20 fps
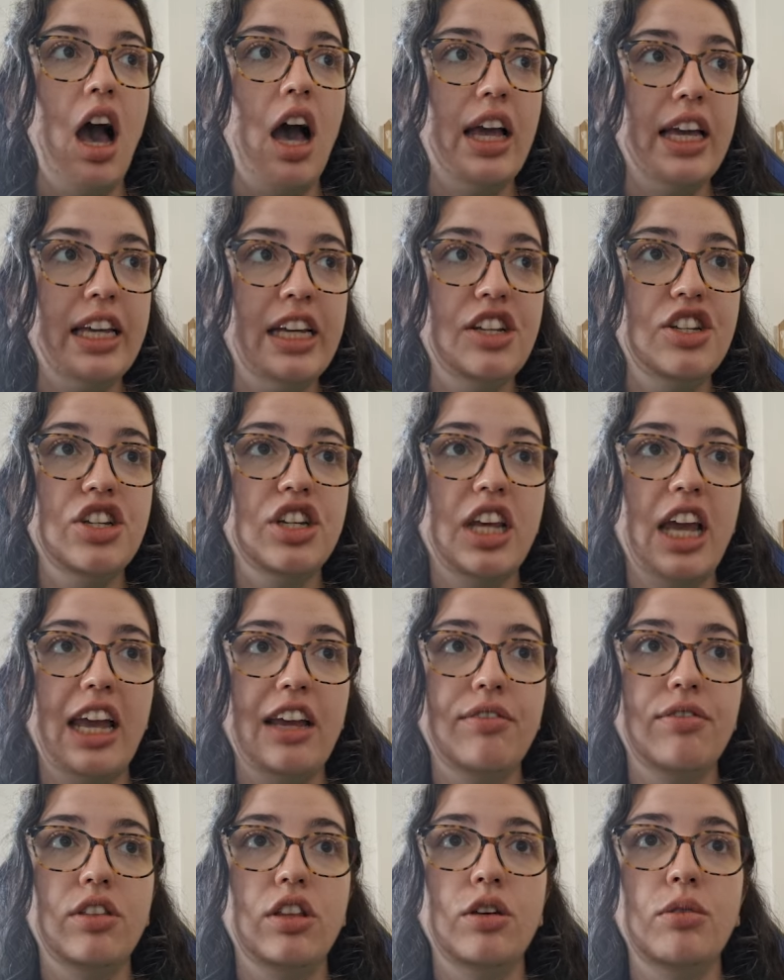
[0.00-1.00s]
Each
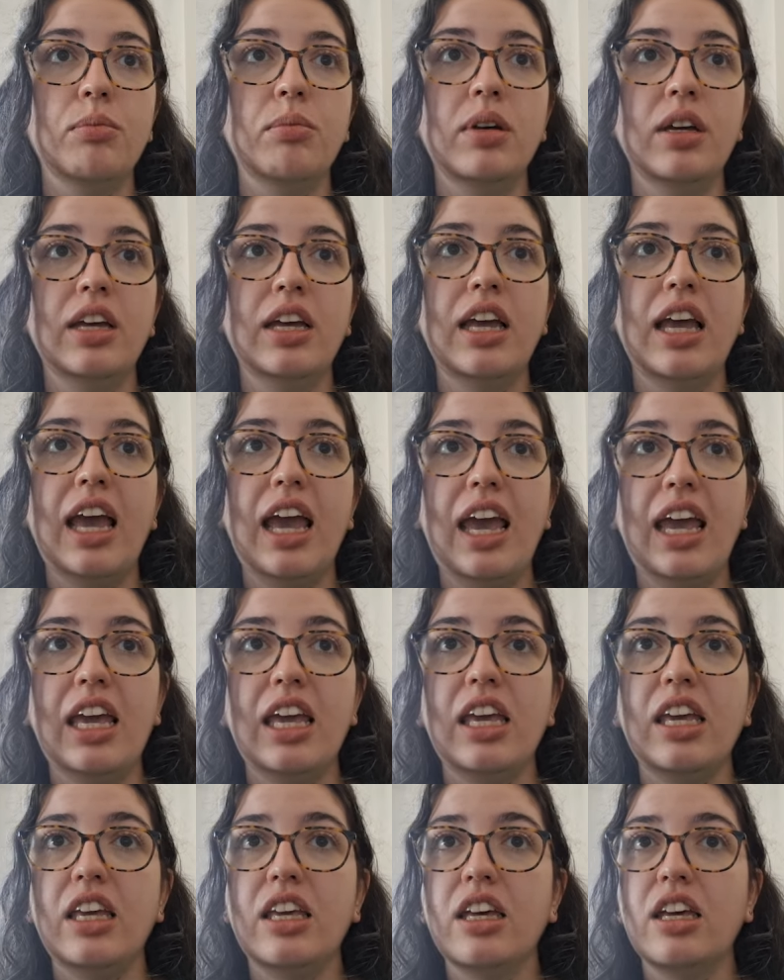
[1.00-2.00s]
gave them
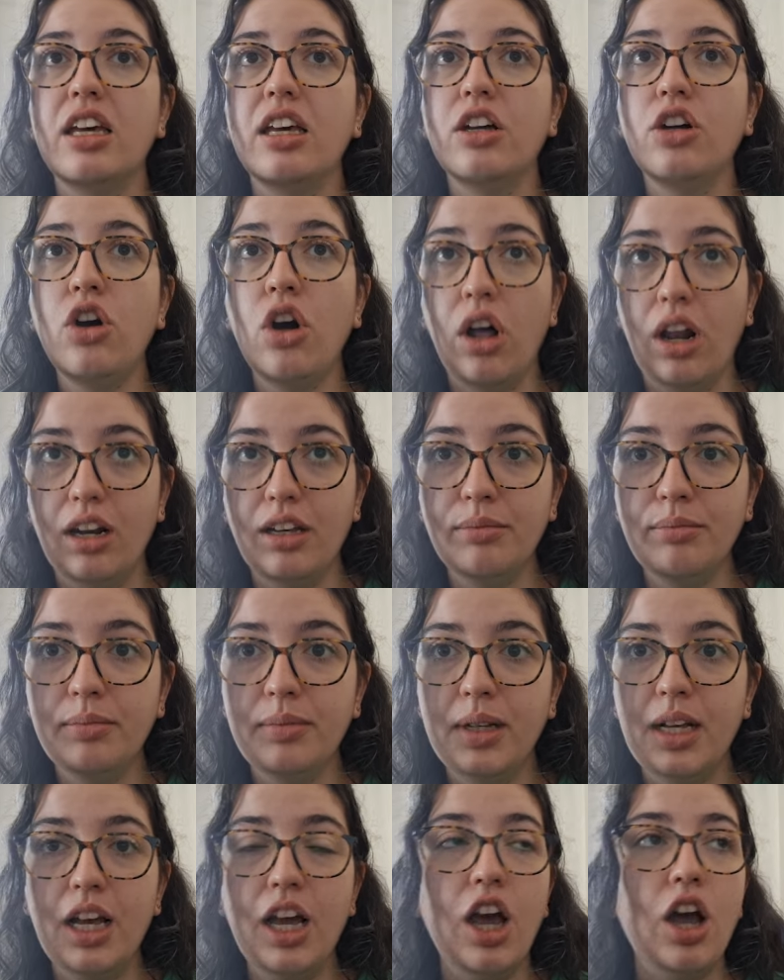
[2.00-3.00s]
a column
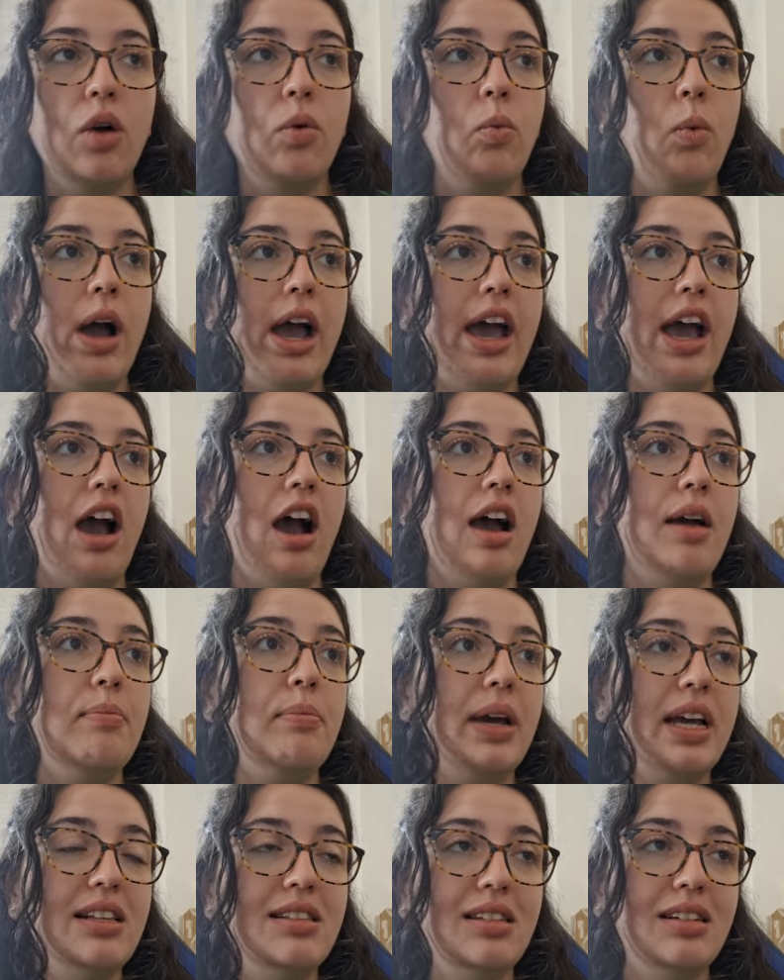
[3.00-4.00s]
where I
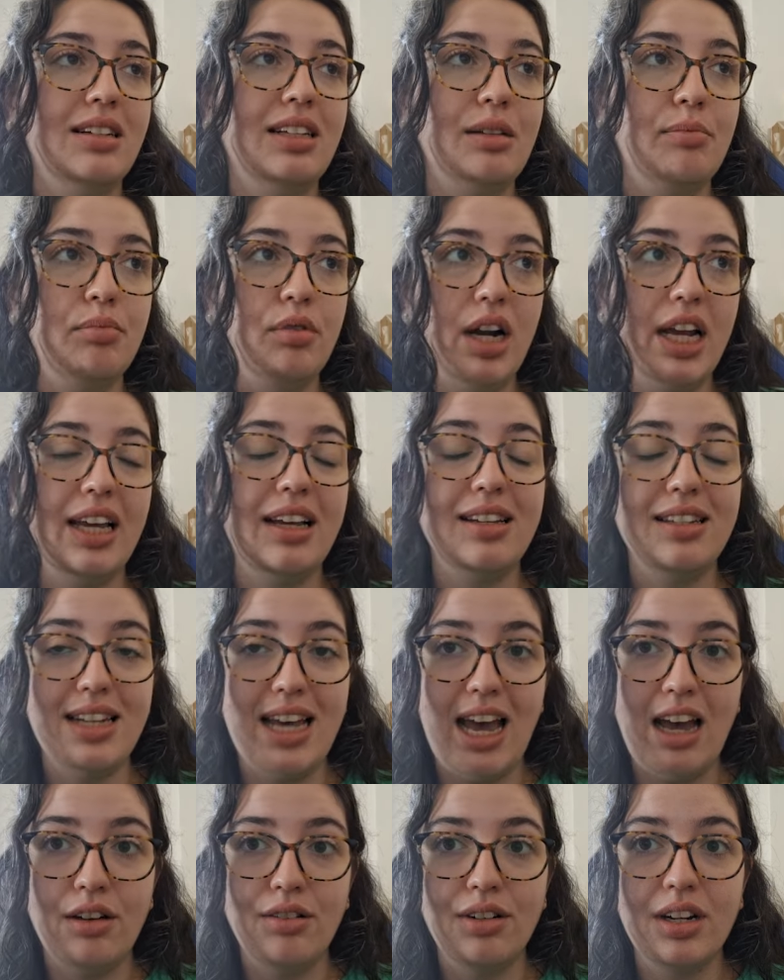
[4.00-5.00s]
basically break
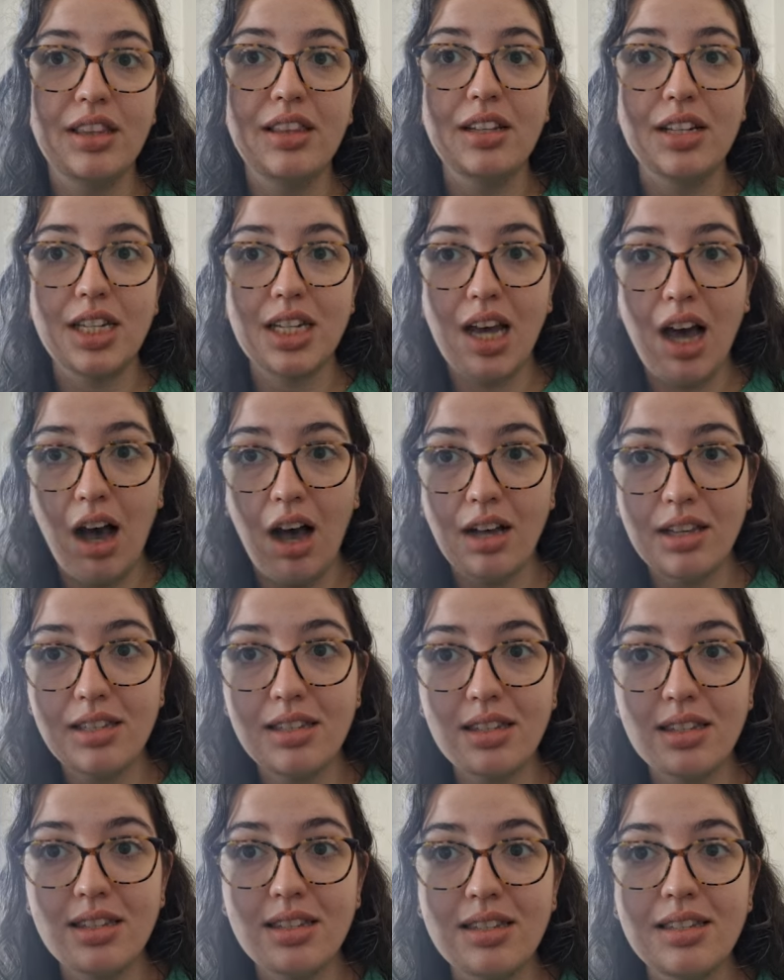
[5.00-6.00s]
down the
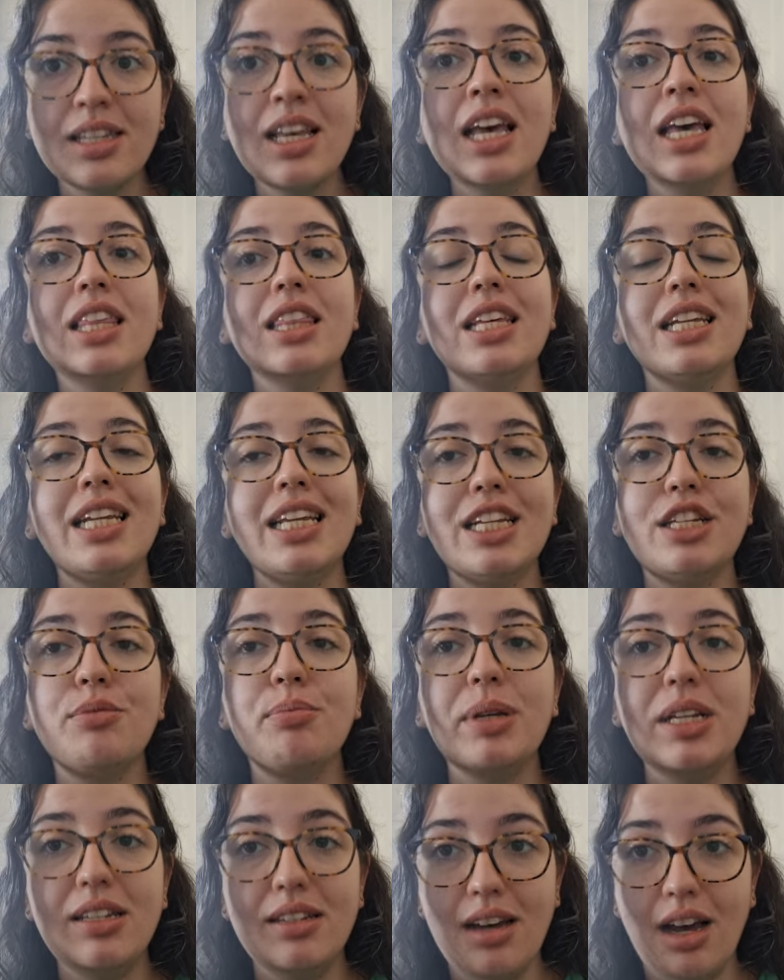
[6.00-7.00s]
tasks that need to
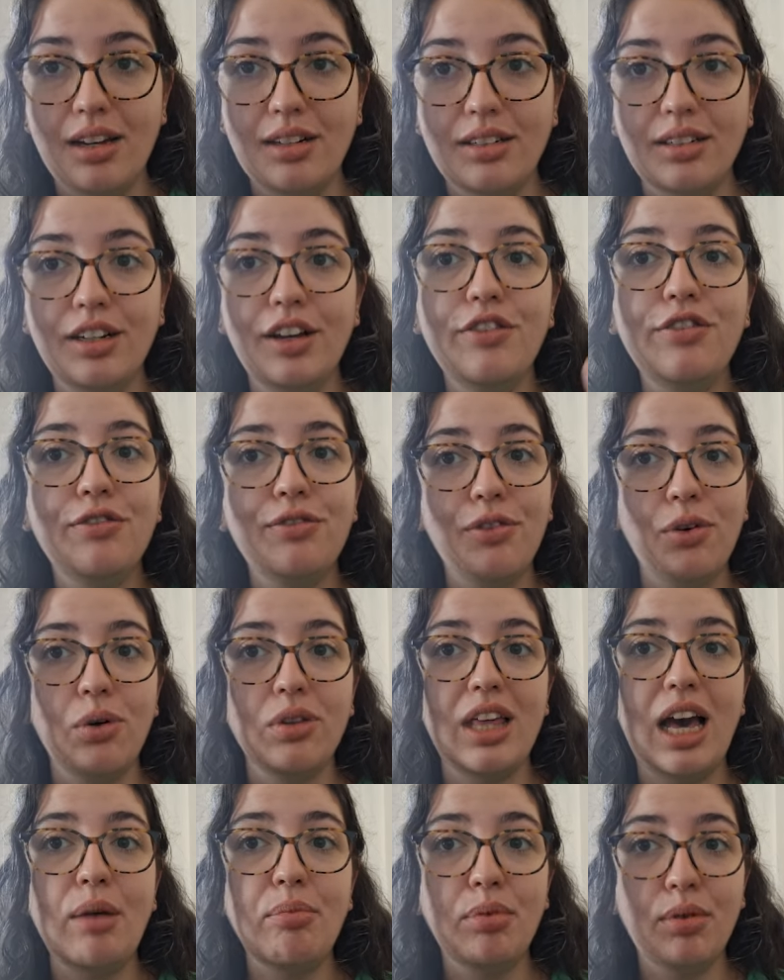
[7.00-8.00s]
be done for
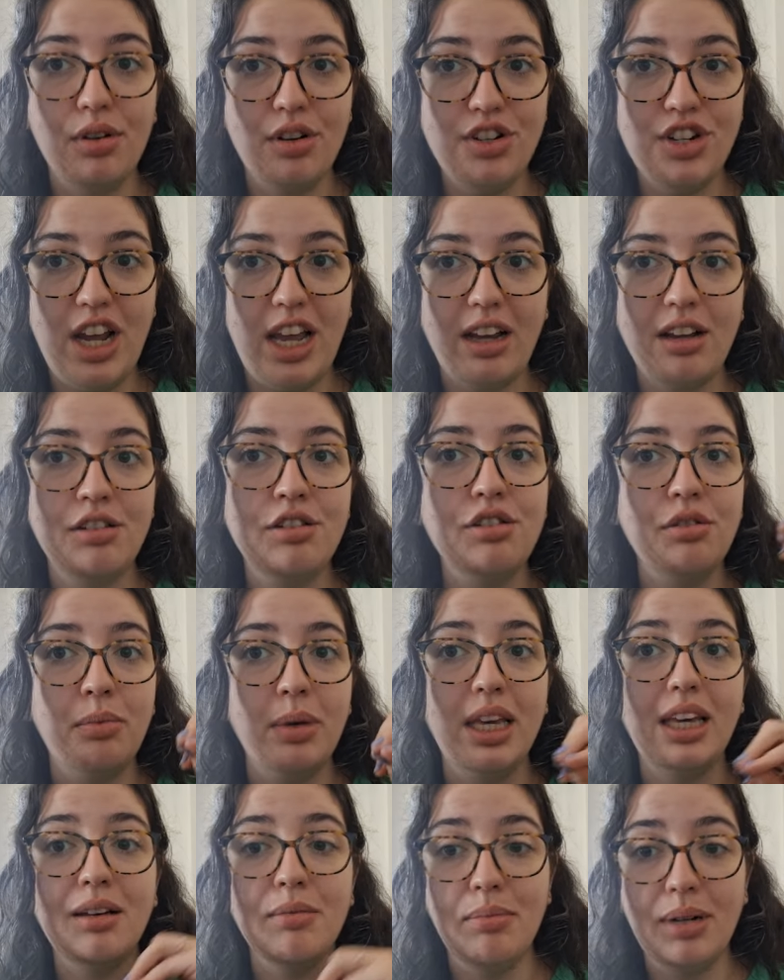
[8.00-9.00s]
that project to
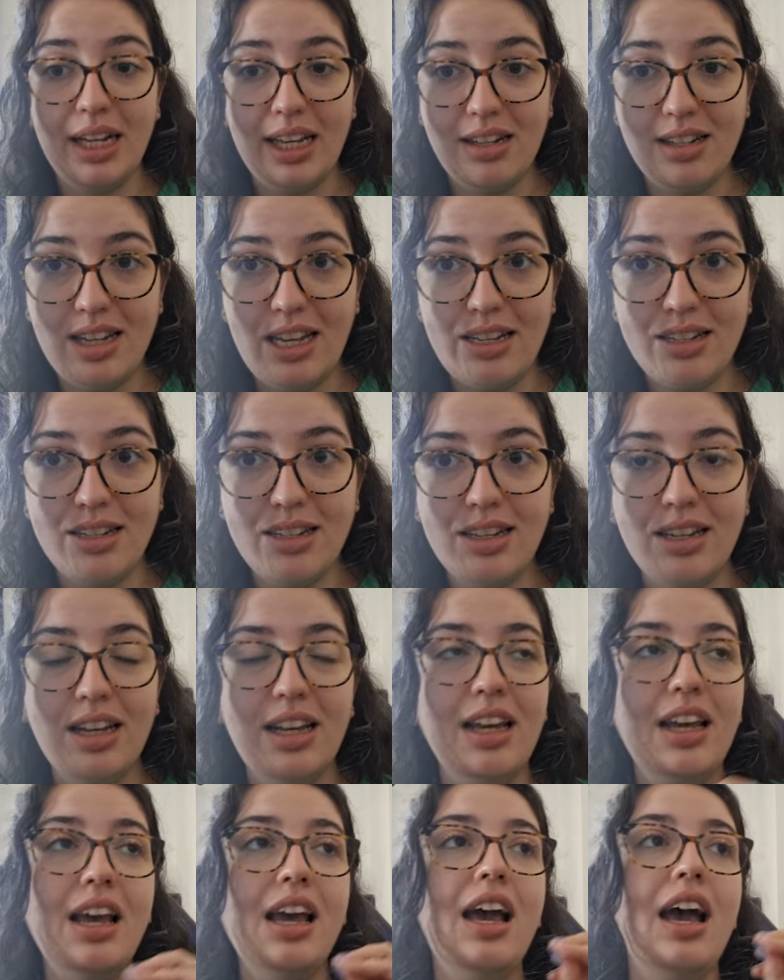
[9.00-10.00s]
be completed.
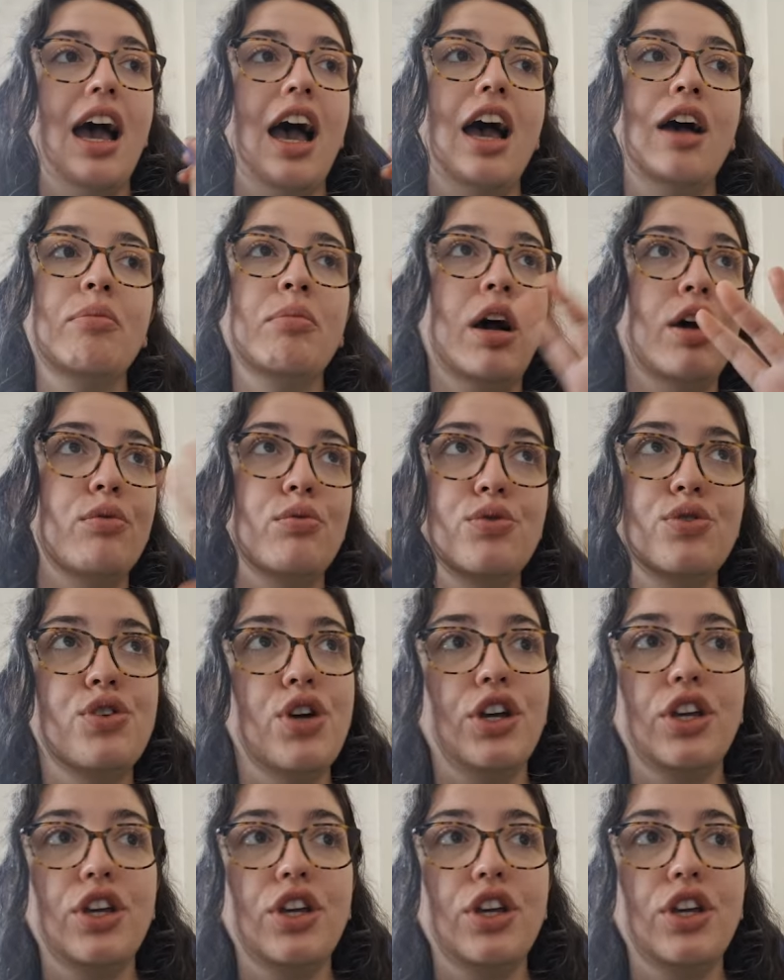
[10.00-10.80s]
I will show